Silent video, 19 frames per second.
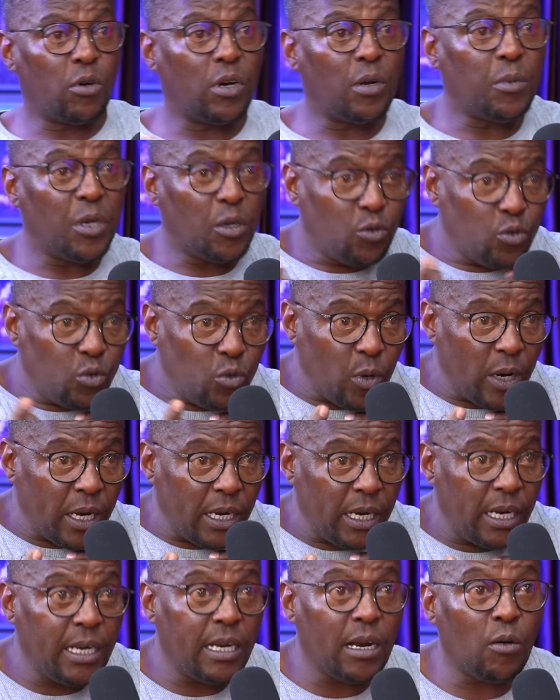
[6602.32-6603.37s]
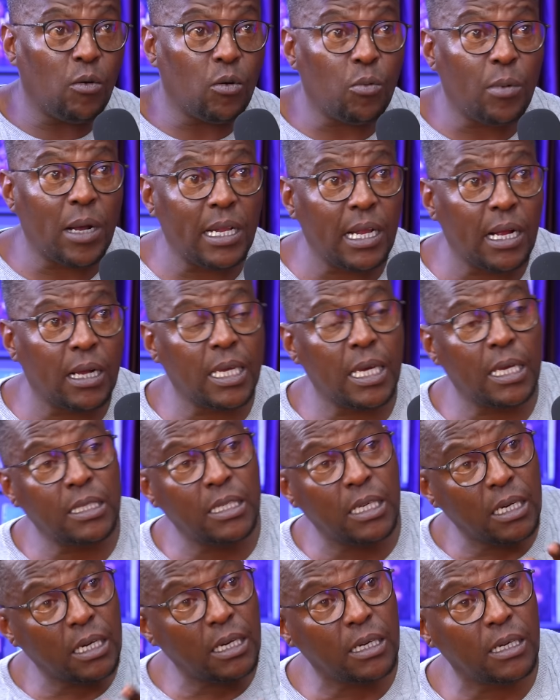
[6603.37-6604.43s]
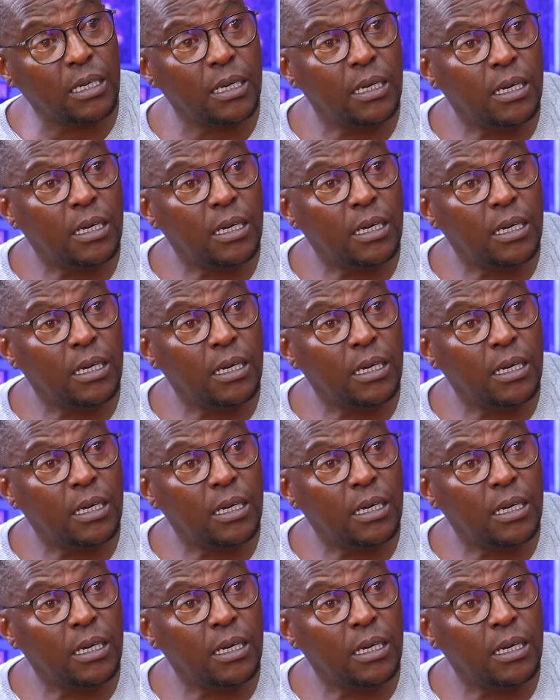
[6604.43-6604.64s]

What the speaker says: going to be a two-way. Let now robata kezi.